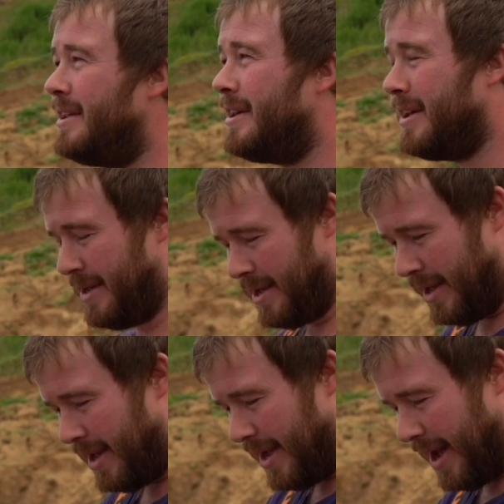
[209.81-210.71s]

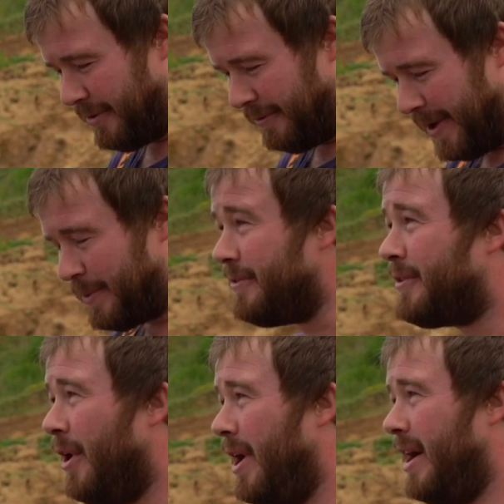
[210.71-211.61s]
and I think we've
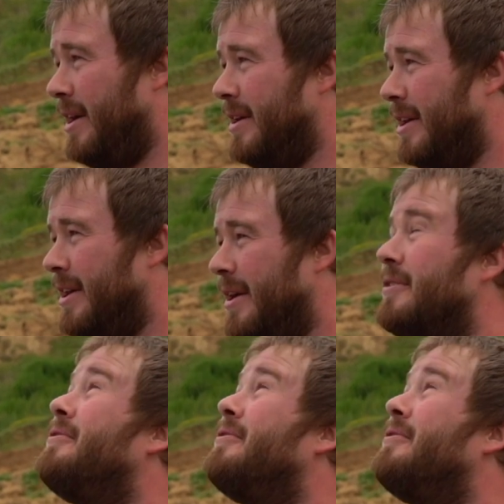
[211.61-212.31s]
got another